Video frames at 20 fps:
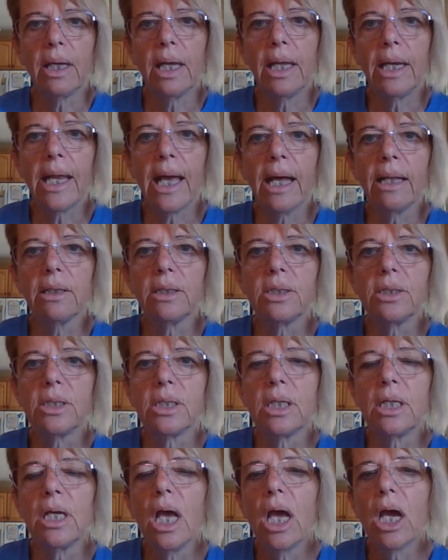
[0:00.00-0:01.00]

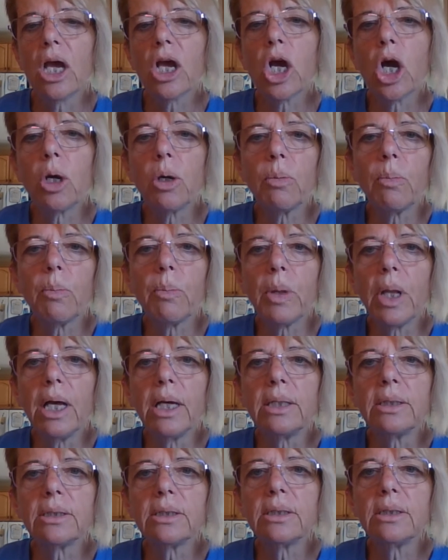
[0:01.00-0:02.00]
analogy, carte
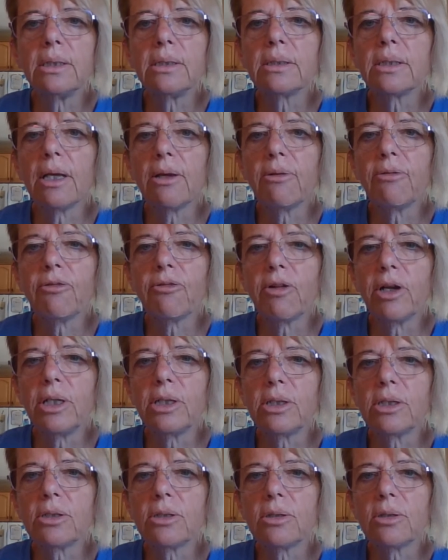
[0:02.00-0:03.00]
blanche is a
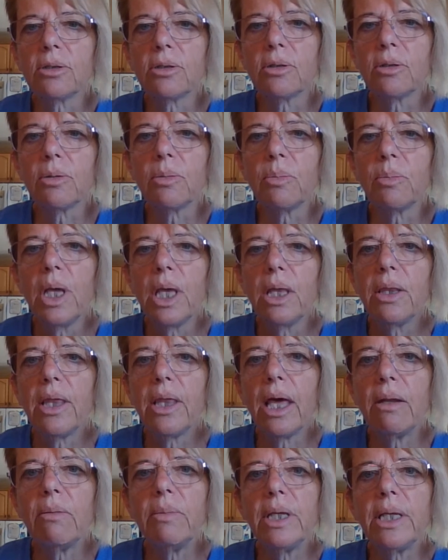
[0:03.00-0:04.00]
French term
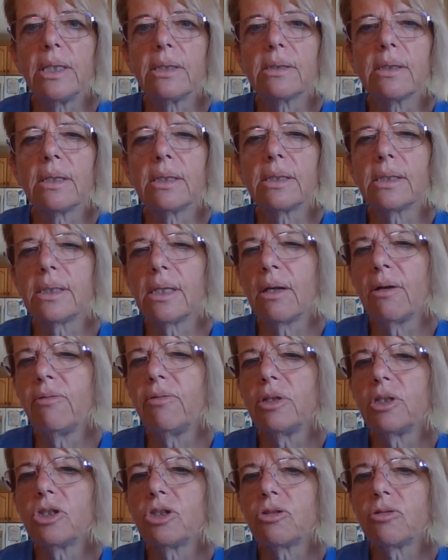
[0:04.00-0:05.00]
that means a set
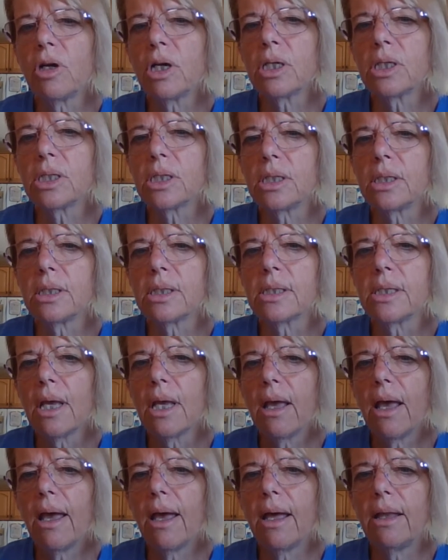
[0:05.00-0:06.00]
of instructions.
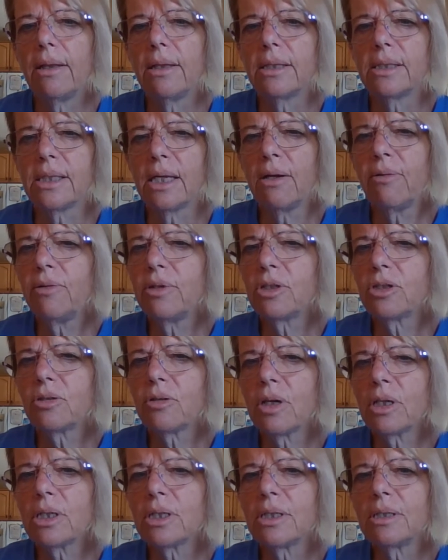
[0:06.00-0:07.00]
And the set of
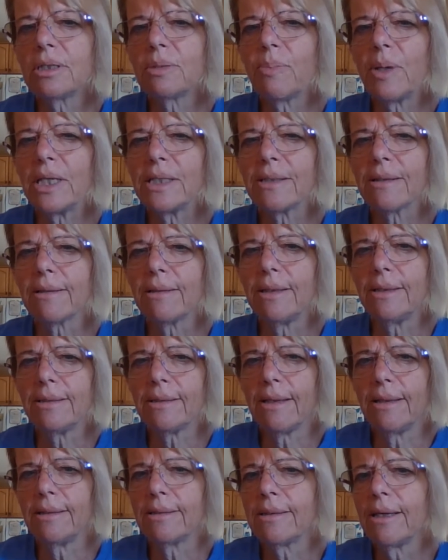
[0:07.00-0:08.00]
instructions basically
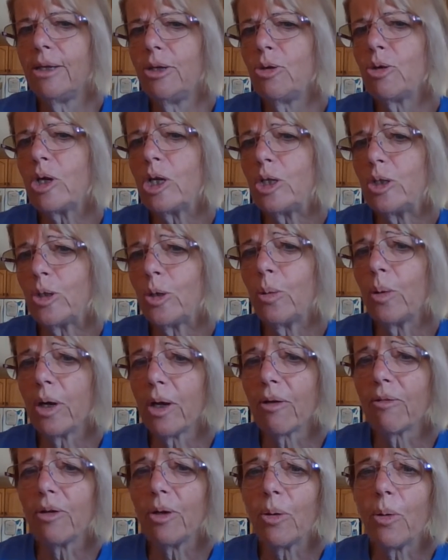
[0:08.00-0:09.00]
says you can do
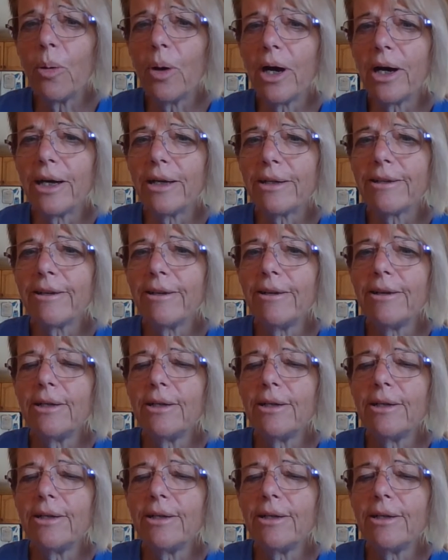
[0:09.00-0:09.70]
whatever you want.